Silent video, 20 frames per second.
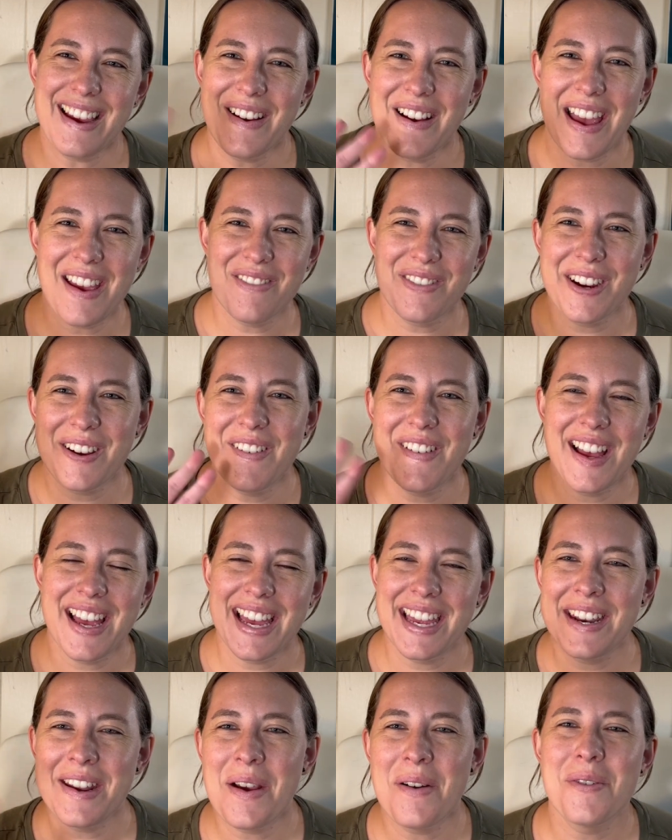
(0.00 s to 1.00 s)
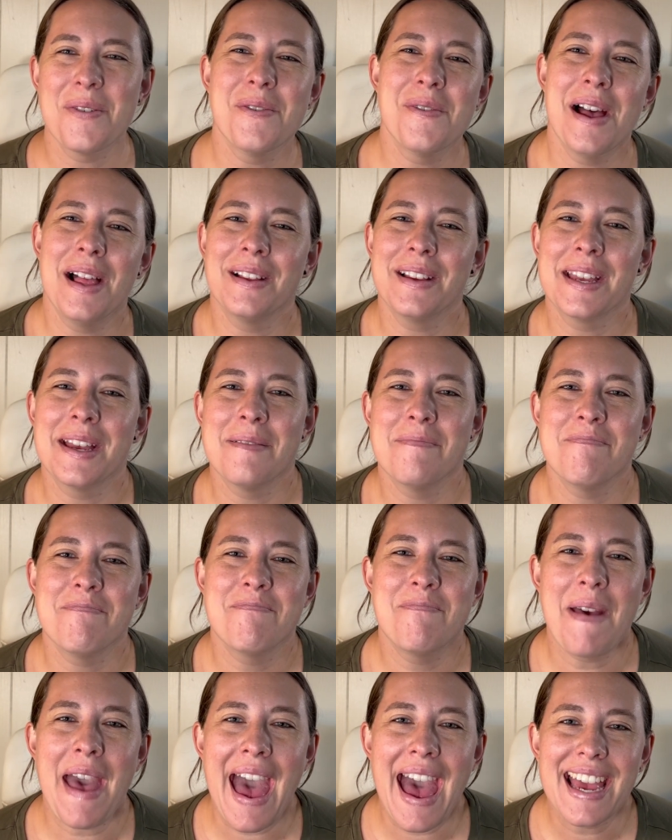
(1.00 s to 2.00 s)
everyone, welcome
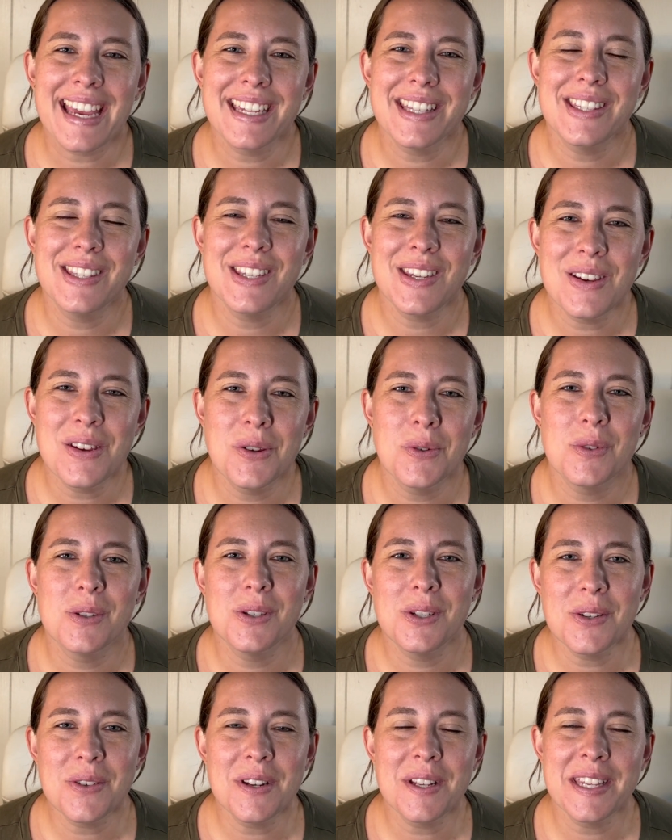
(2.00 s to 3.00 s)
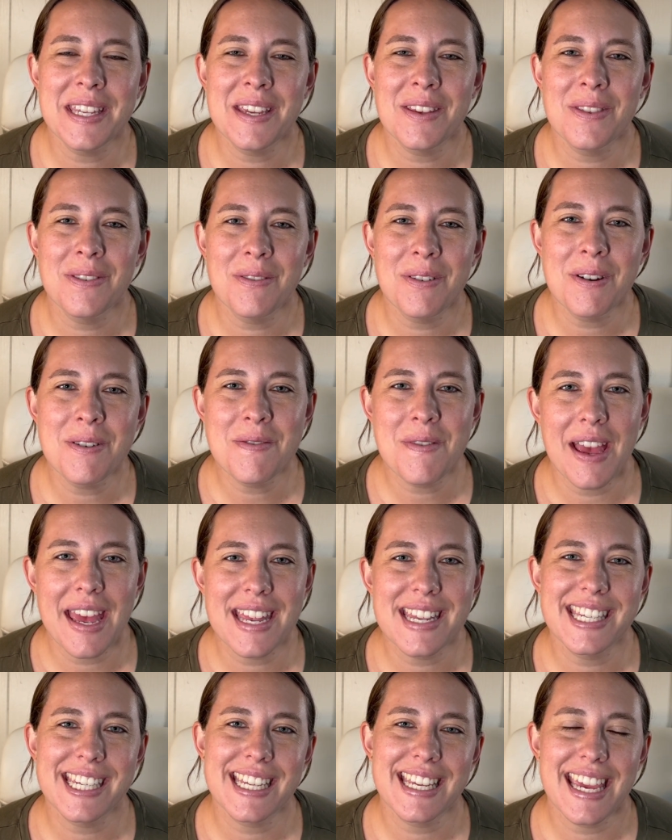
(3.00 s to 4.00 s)
back to Doodling Through
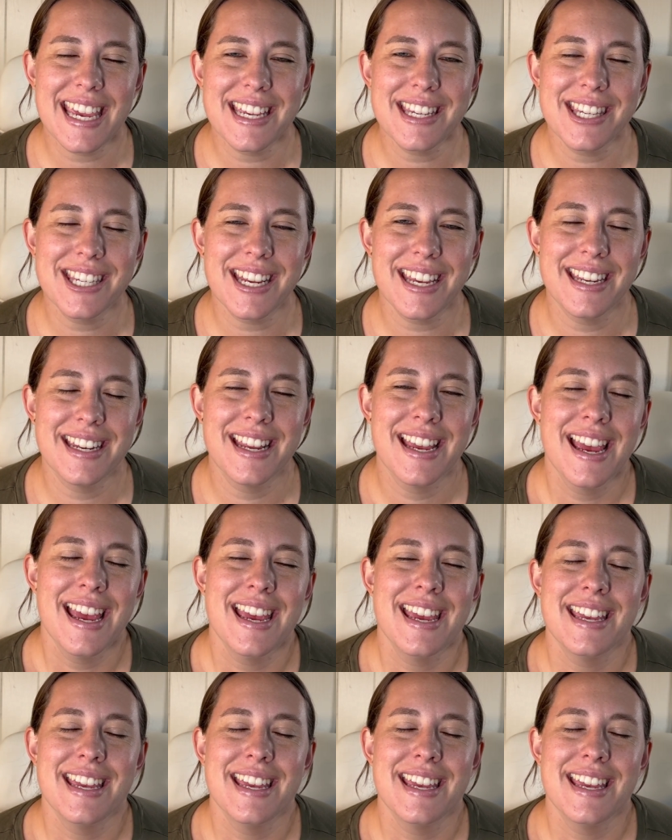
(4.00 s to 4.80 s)
Education.